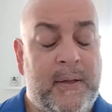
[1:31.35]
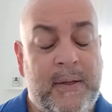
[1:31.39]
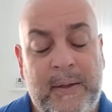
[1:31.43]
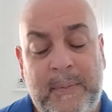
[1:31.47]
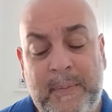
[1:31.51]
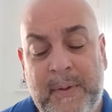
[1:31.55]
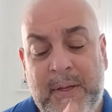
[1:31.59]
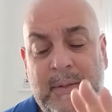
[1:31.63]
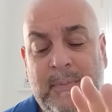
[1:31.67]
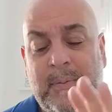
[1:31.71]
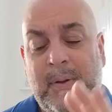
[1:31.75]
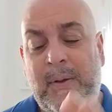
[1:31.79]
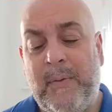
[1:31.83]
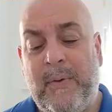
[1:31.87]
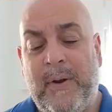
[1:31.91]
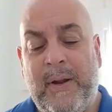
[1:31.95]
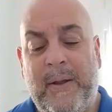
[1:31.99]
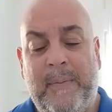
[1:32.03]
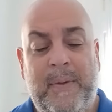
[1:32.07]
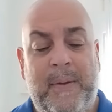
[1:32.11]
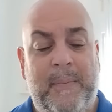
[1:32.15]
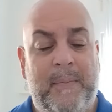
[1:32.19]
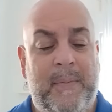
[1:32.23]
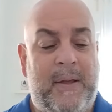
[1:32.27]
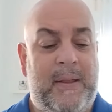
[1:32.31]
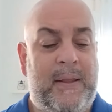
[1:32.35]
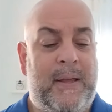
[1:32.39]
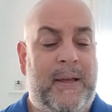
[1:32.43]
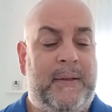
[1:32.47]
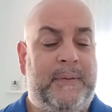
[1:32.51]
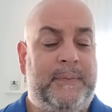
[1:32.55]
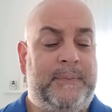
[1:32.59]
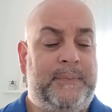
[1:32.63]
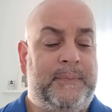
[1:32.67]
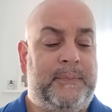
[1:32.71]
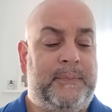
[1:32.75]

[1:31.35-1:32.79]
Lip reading: Let me explain what I mean by that.